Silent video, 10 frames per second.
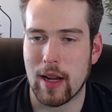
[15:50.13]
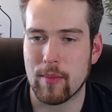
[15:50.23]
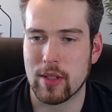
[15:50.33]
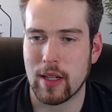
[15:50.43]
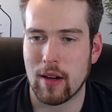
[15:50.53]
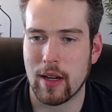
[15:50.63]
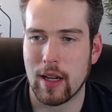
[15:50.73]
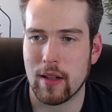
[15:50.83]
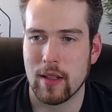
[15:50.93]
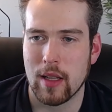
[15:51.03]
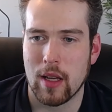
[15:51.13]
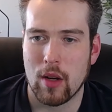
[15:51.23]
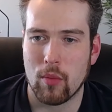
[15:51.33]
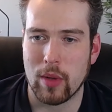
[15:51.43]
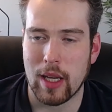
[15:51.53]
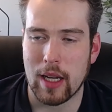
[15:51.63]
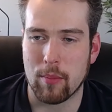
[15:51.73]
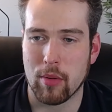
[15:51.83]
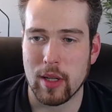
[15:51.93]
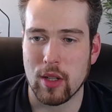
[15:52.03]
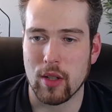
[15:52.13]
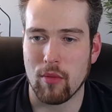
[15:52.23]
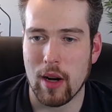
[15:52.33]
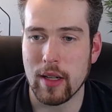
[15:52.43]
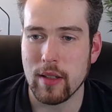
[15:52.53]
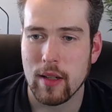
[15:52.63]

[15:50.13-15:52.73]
Edmonton area, we had a pretty good run.